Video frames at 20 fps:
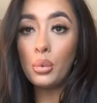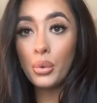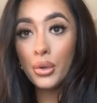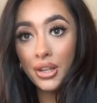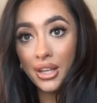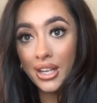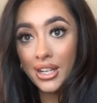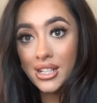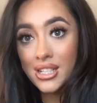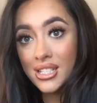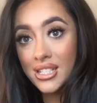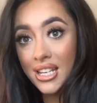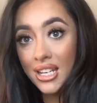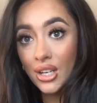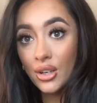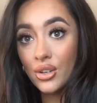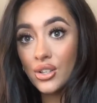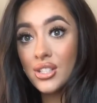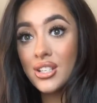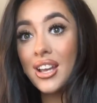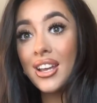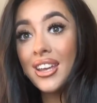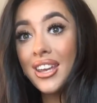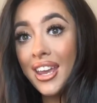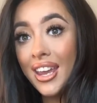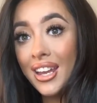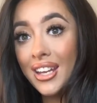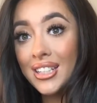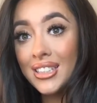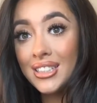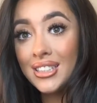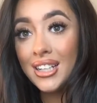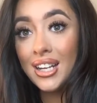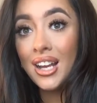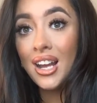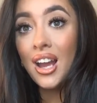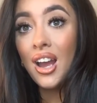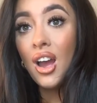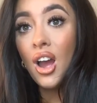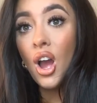will then see us again
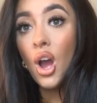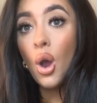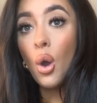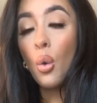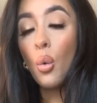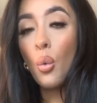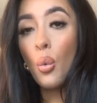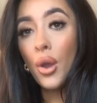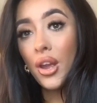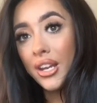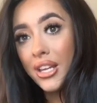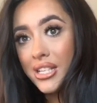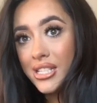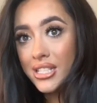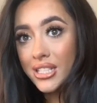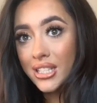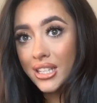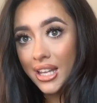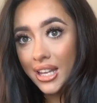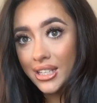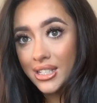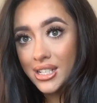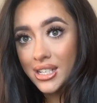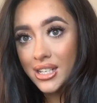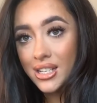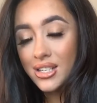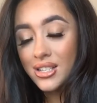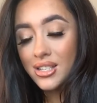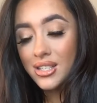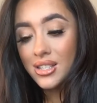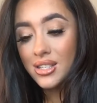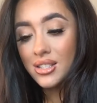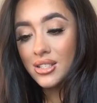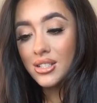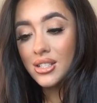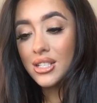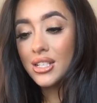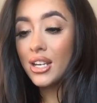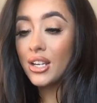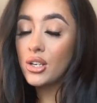when he's collecting us
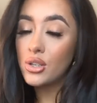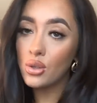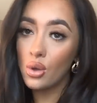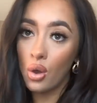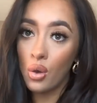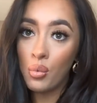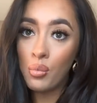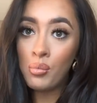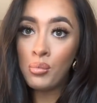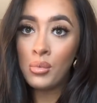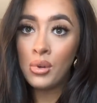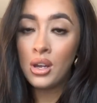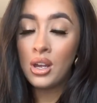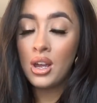to take us home.